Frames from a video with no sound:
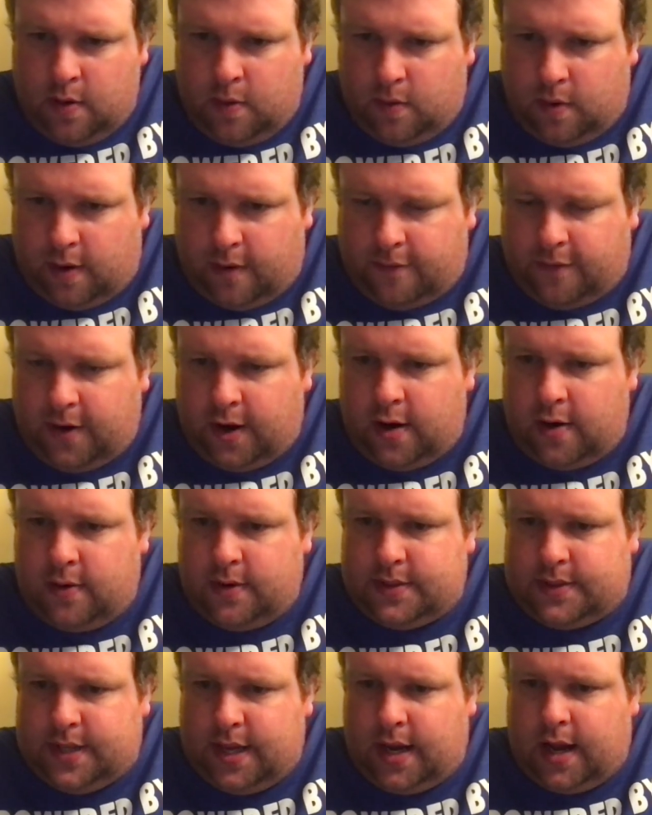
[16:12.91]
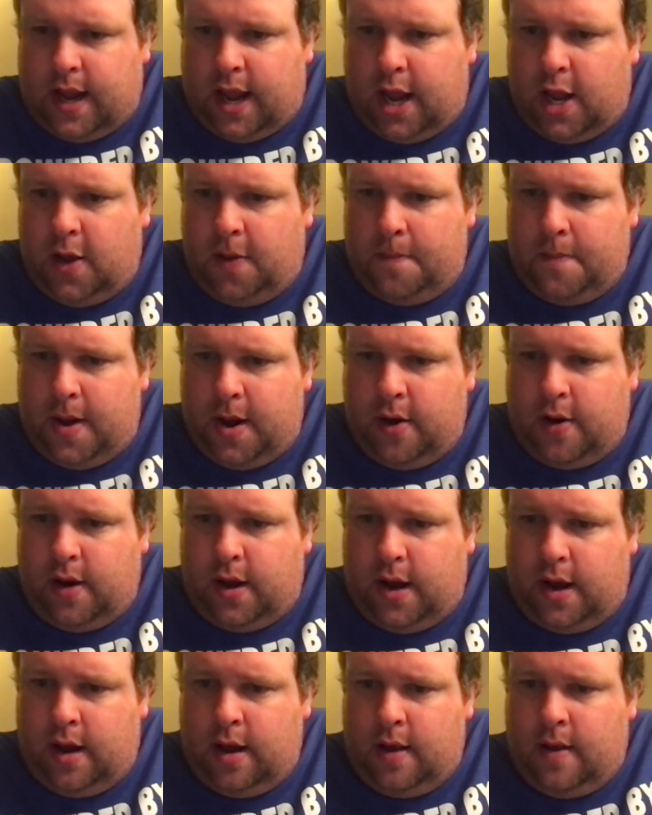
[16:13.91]
While Fredo is saying Hail
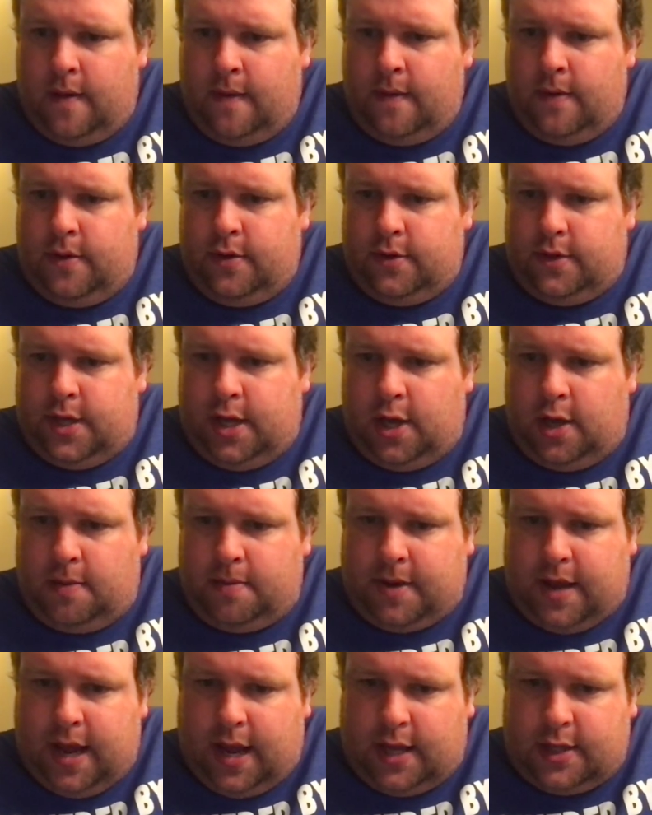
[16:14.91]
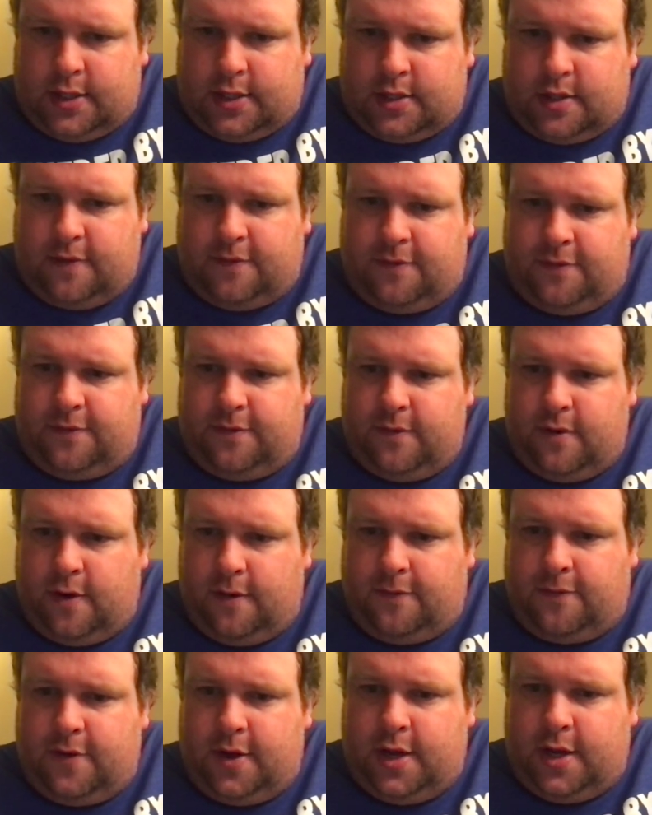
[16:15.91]
Mary to help catch
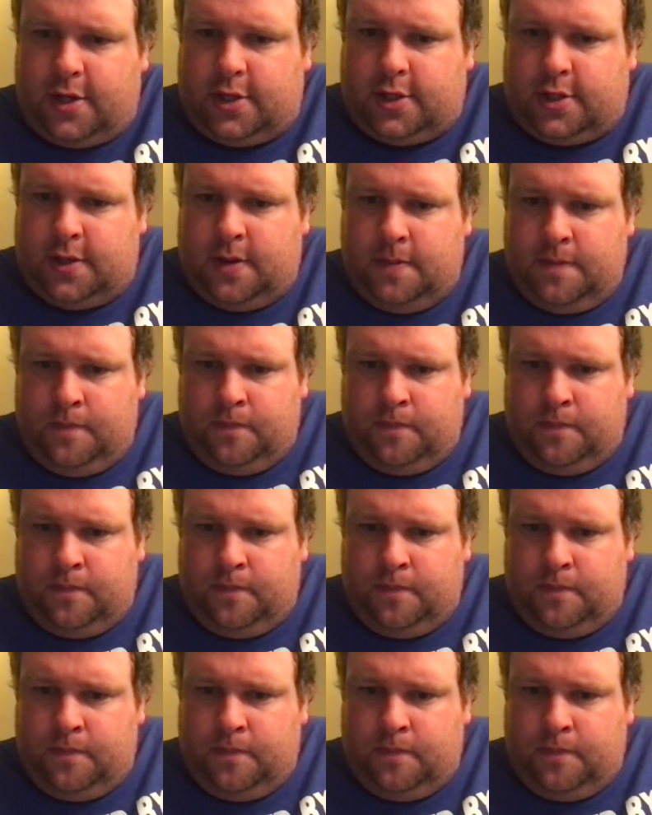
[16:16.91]
a fish,